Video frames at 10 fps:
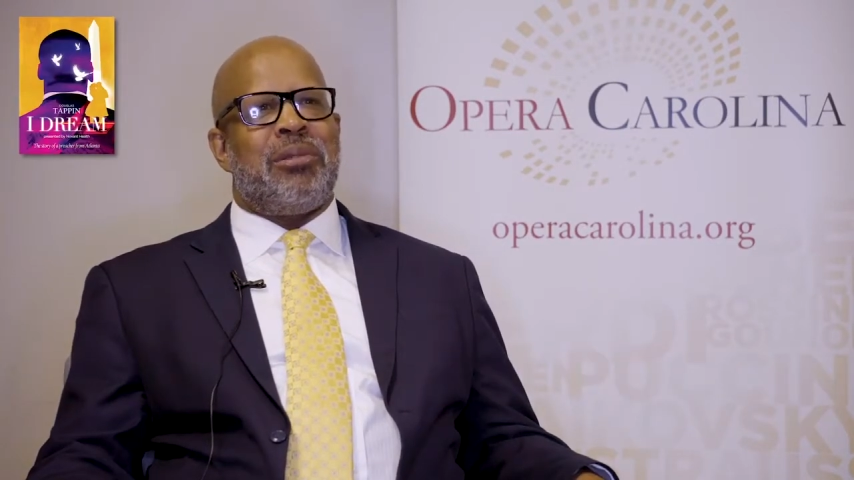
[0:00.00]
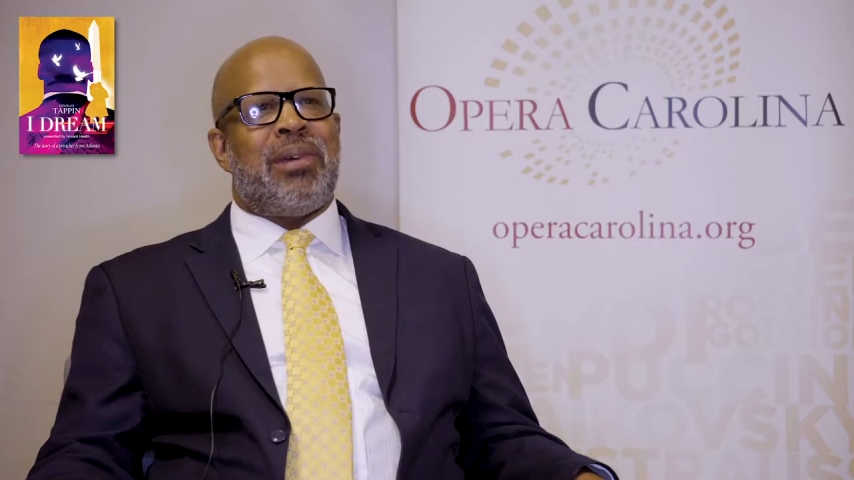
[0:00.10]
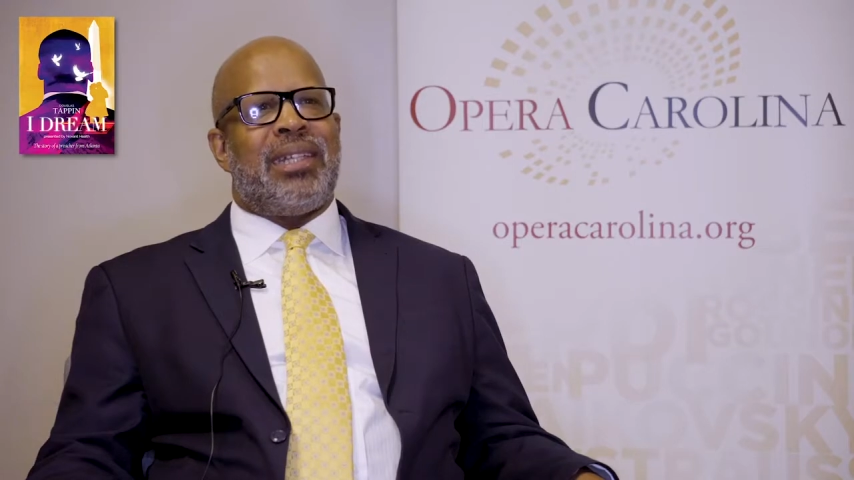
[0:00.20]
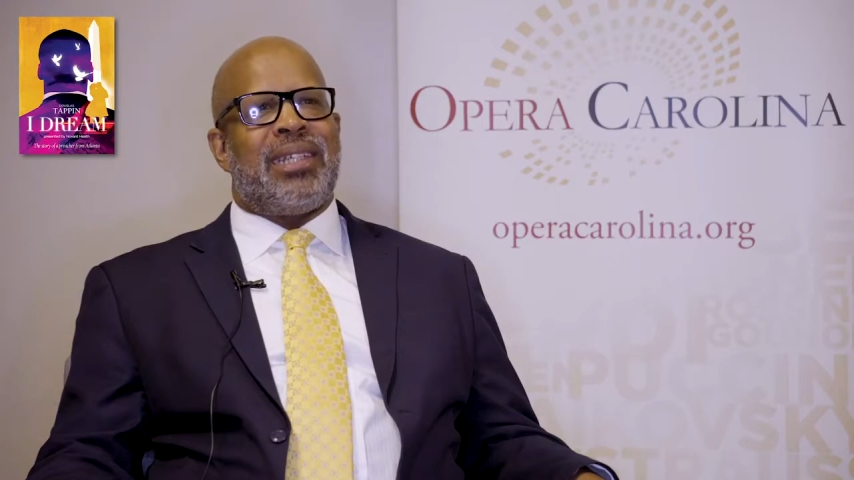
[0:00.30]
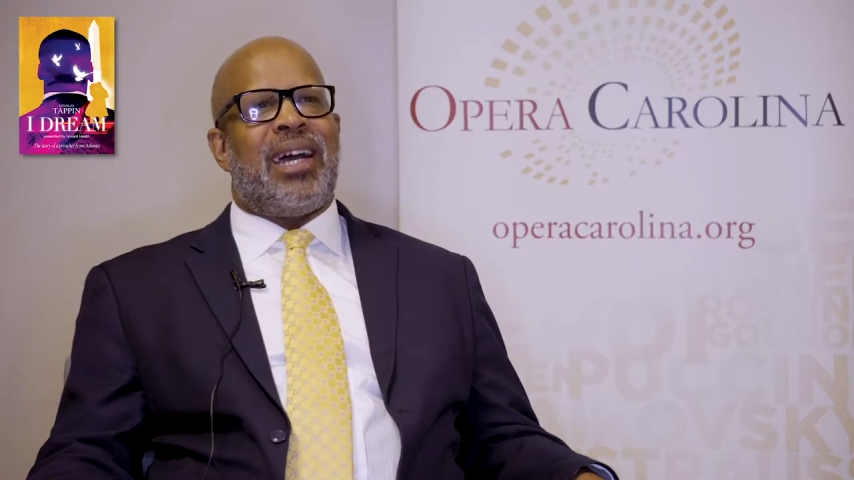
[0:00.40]
but
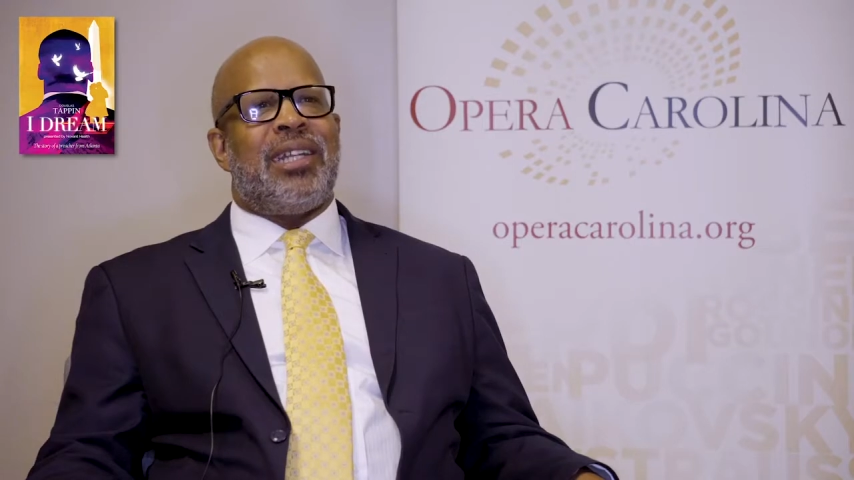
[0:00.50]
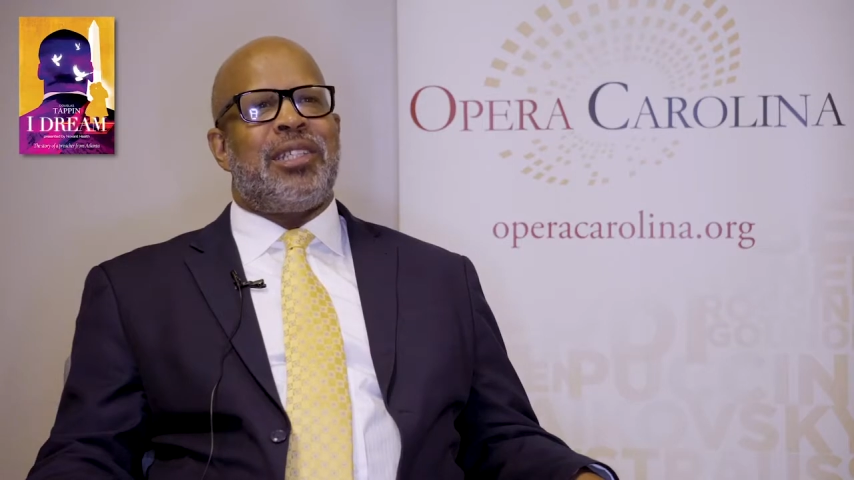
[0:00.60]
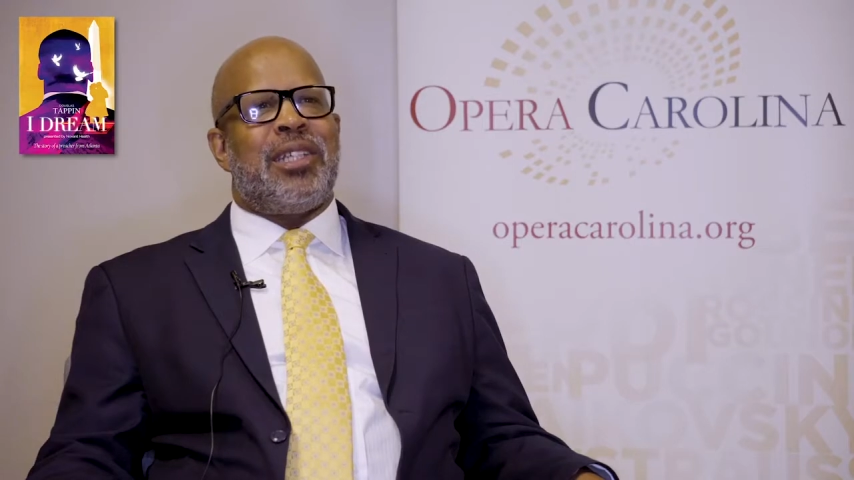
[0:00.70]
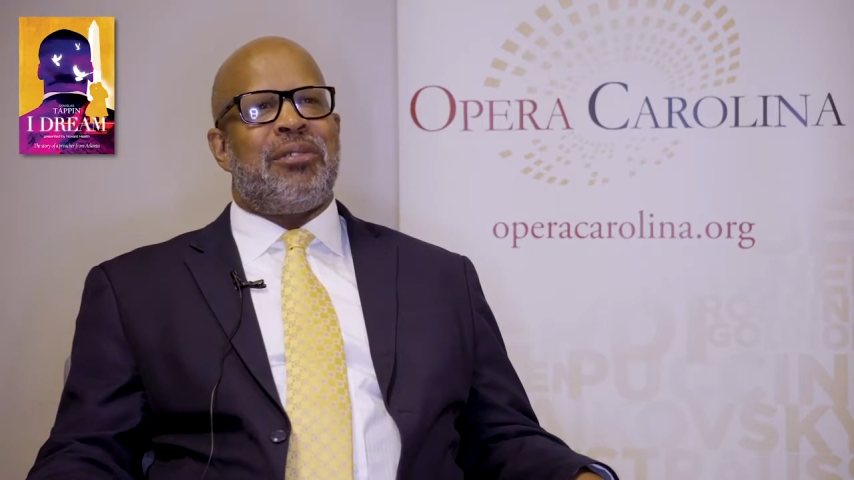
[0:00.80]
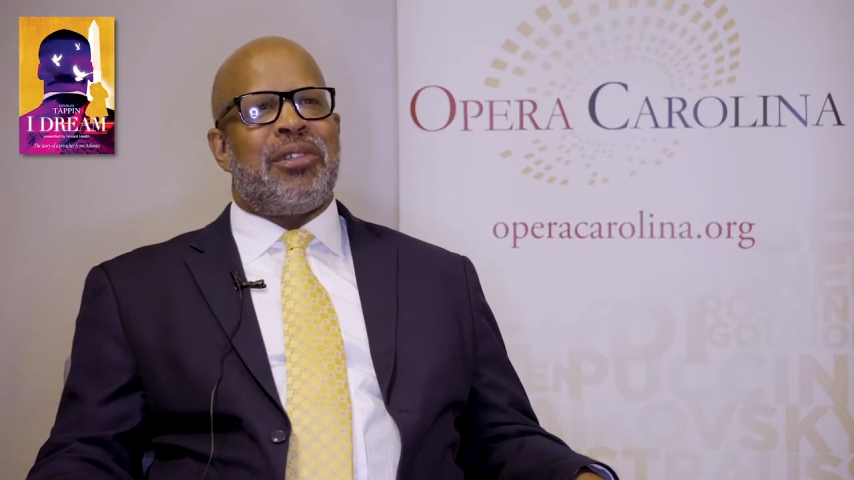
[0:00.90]
by the
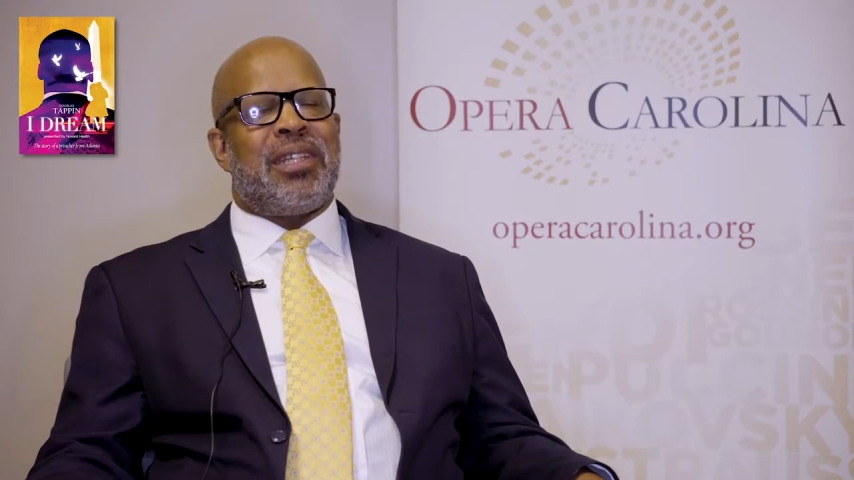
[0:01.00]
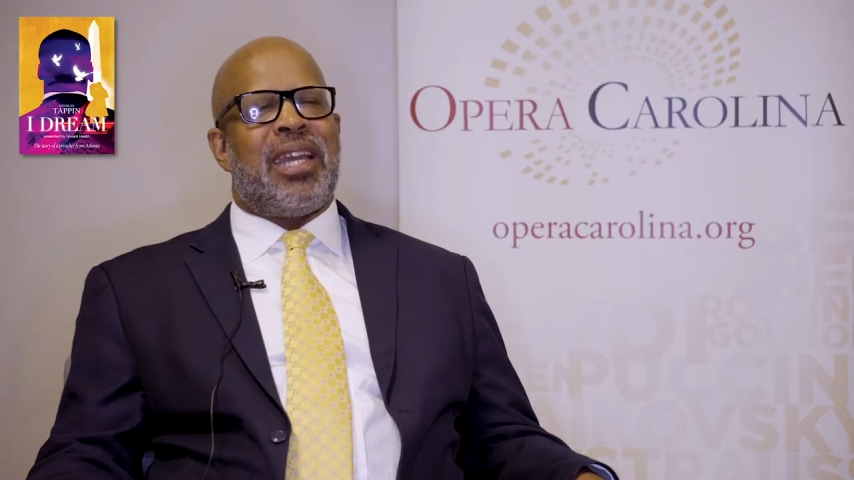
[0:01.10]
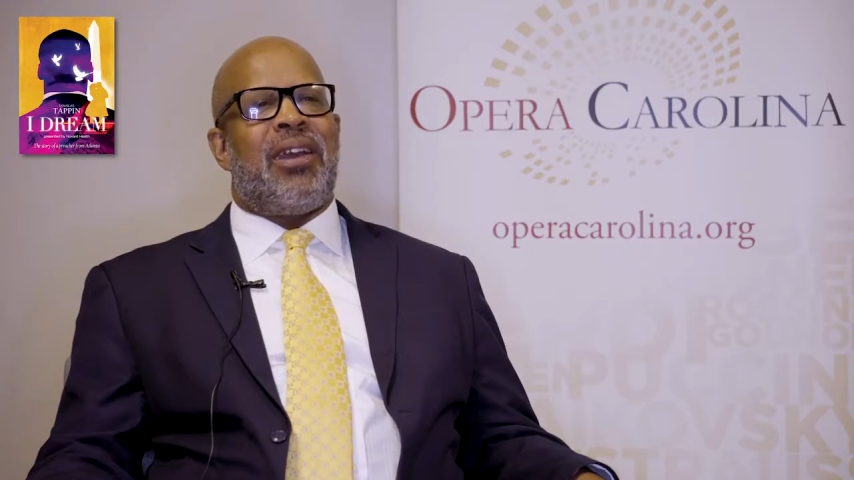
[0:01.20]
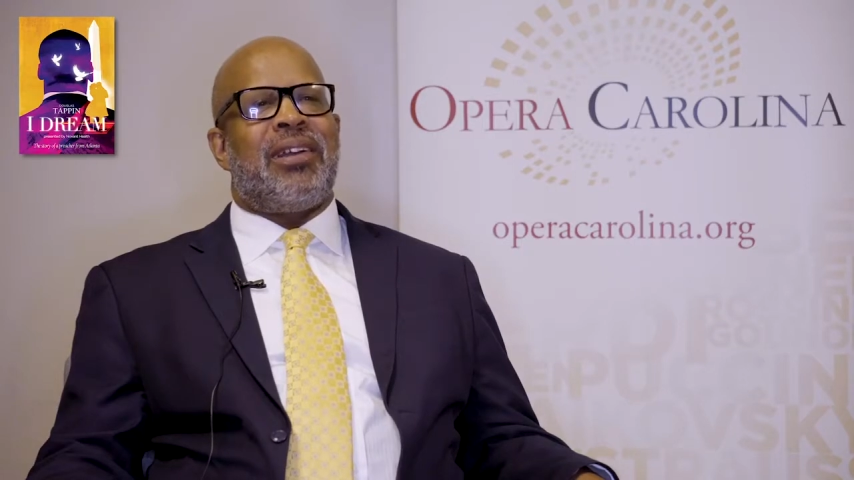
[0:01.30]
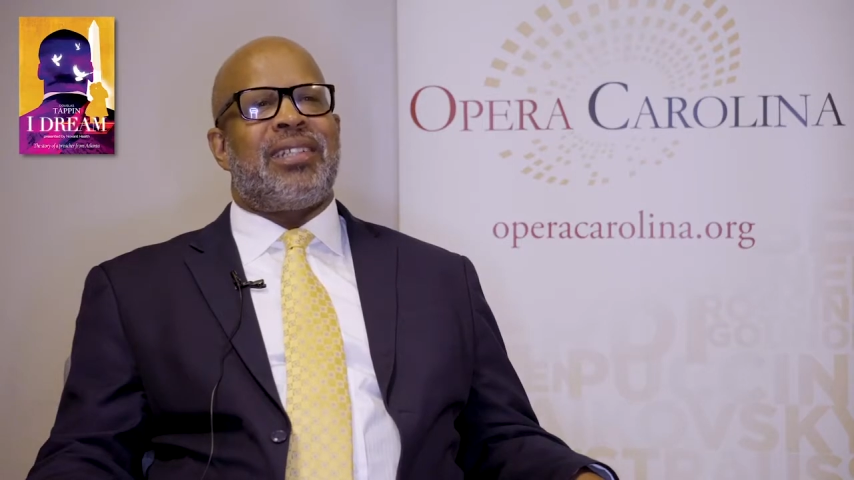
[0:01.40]
content of your
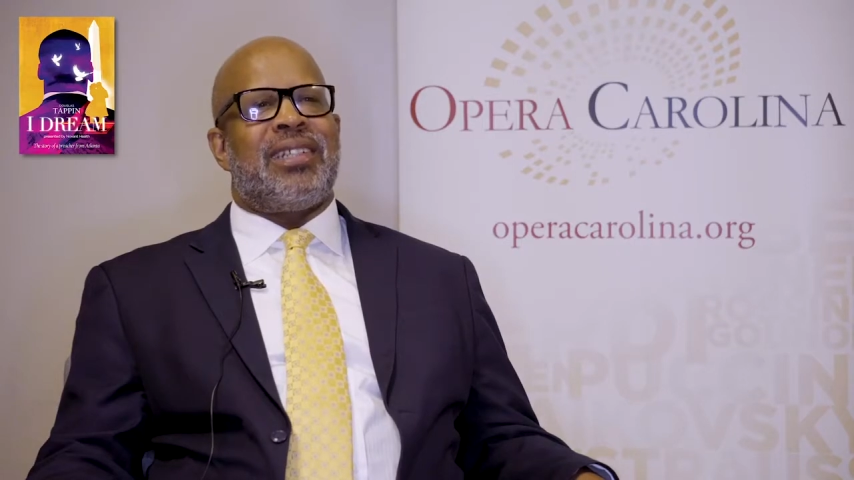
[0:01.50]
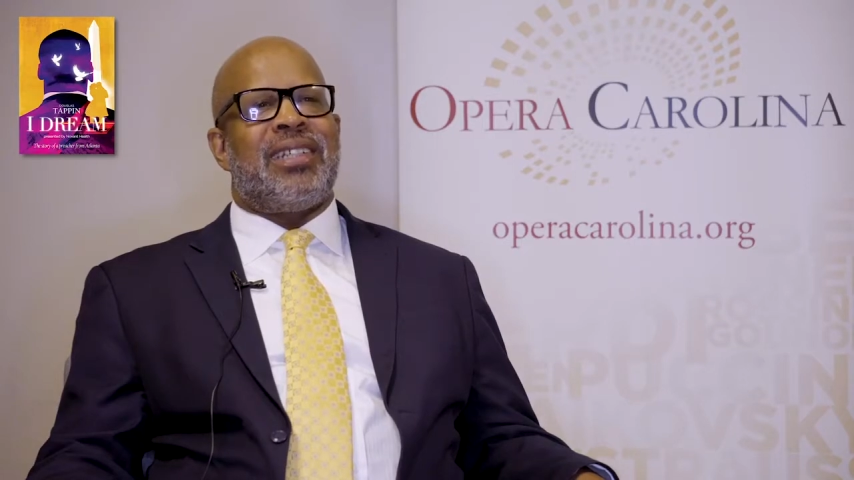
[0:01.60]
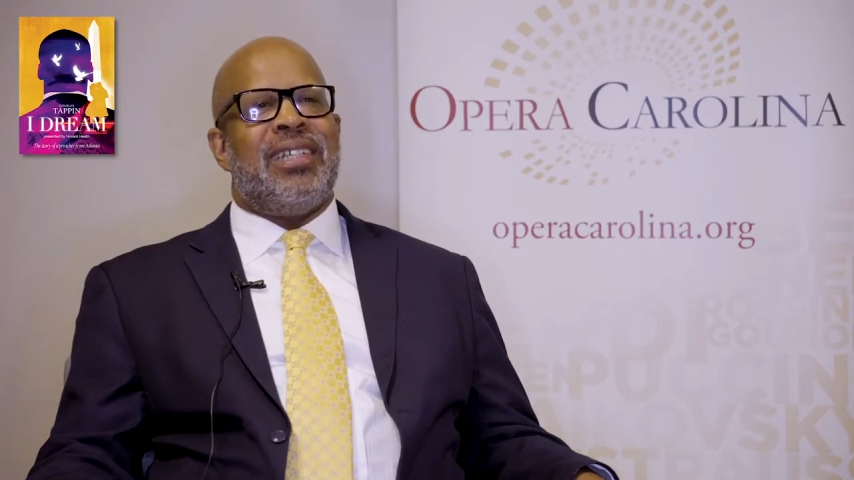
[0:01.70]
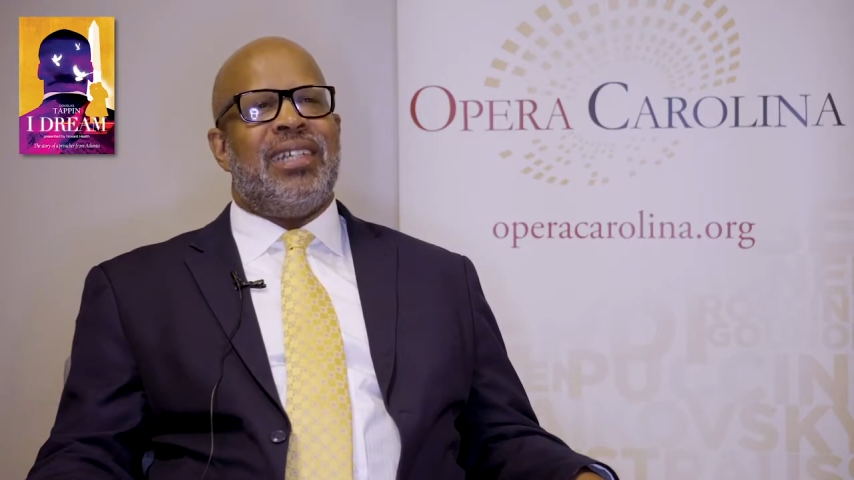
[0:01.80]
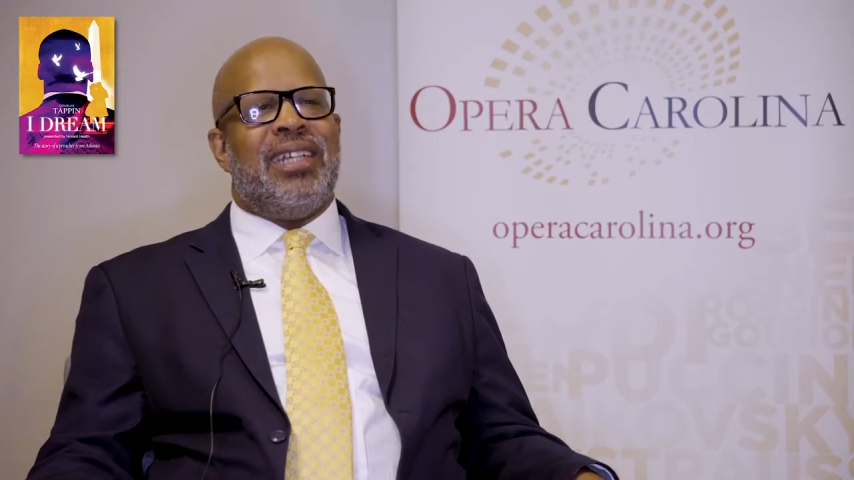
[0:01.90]
character.